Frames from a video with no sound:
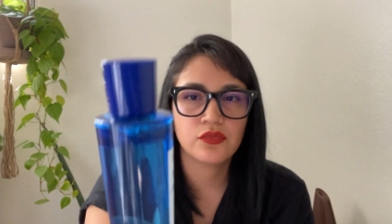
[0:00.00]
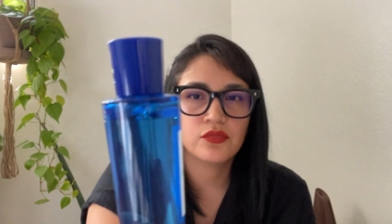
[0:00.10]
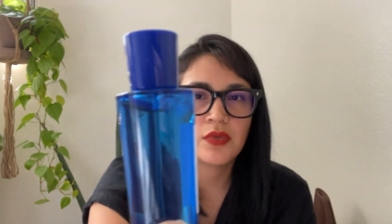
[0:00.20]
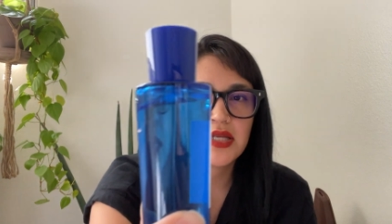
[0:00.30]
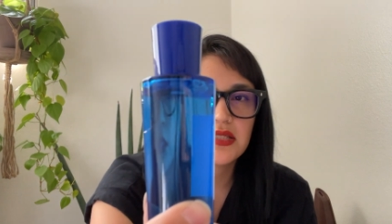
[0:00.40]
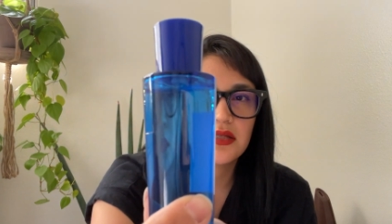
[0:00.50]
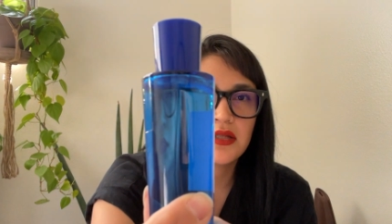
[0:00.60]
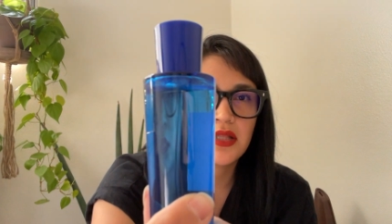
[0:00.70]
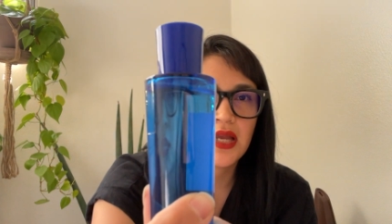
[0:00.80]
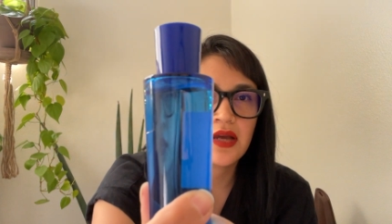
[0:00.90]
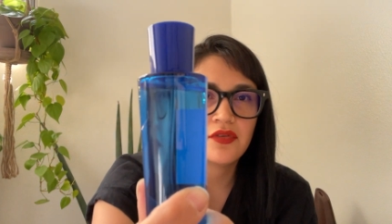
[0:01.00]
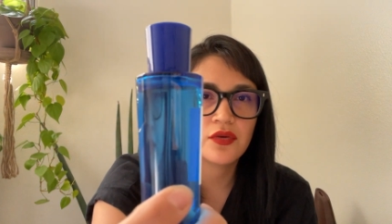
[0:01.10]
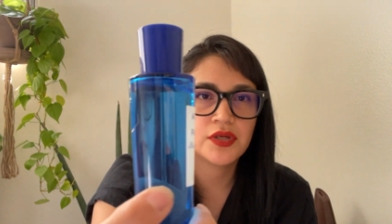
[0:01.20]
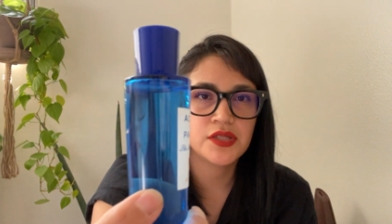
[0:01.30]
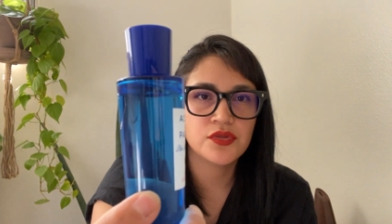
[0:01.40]
My son and I have
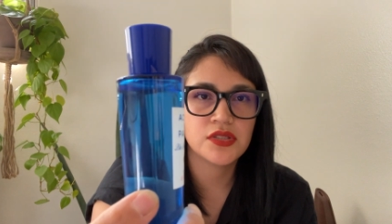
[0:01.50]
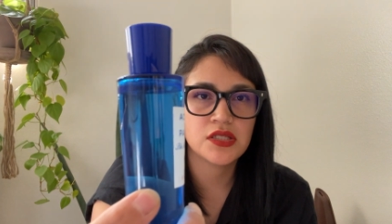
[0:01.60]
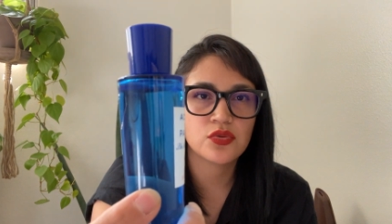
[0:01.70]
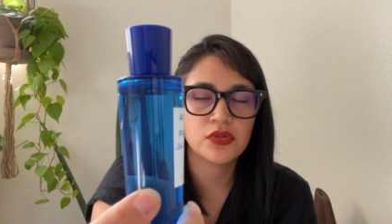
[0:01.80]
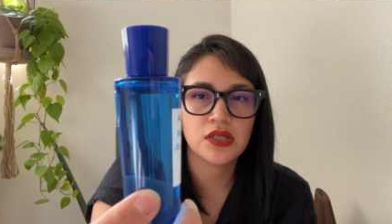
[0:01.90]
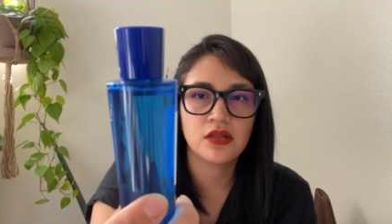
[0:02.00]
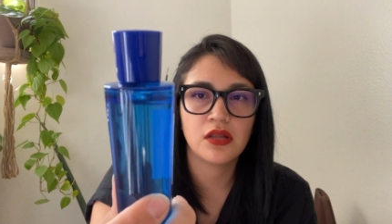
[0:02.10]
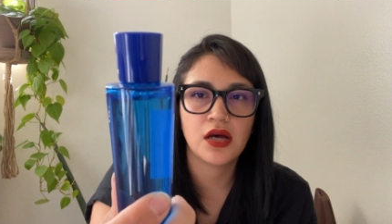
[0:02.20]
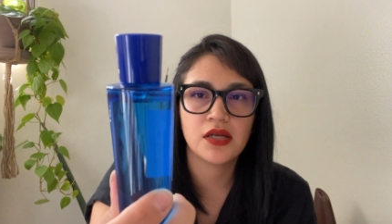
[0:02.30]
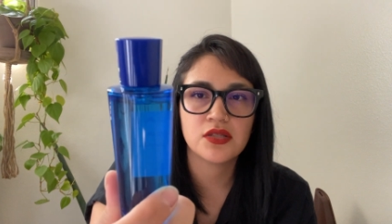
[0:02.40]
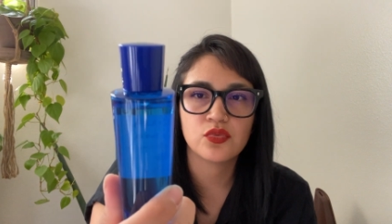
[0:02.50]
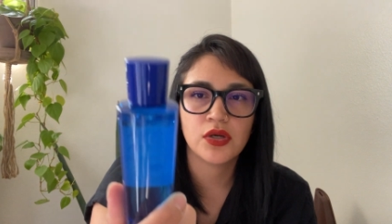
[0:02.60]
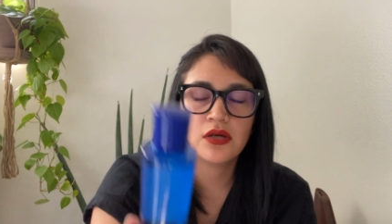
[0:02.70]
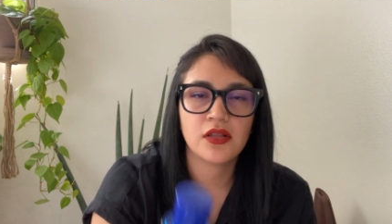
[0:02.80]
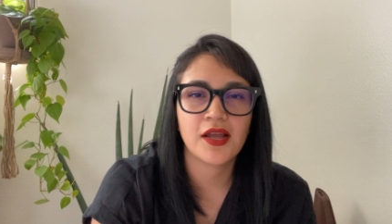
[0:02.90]
already used this one a lot as
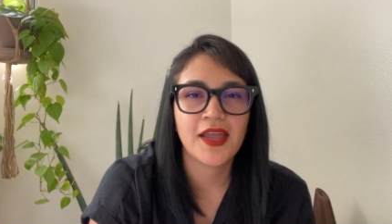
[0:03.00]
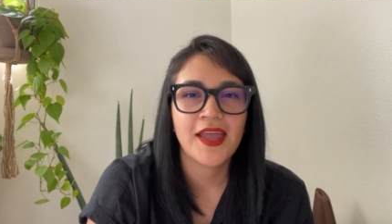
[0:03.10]
well.